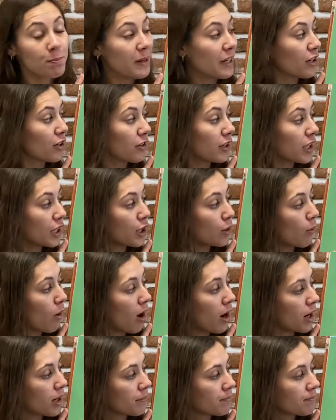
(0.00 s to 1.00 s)
bigger than you
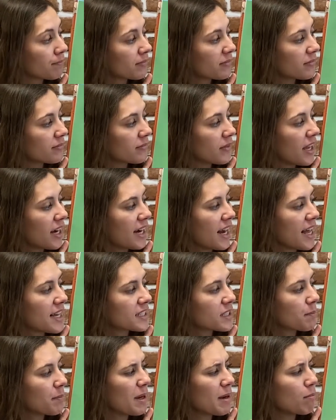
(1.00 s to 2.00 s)
are, and it has
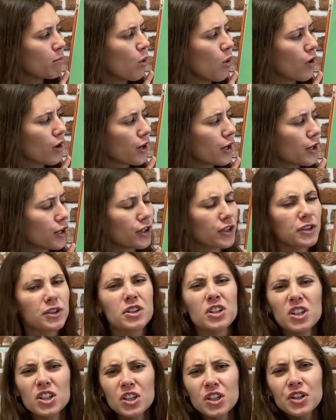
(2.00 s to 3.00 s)
a bit more
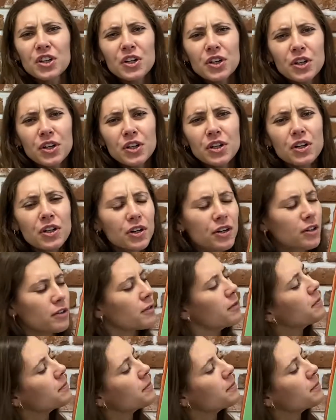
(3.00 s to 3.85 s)
grrr.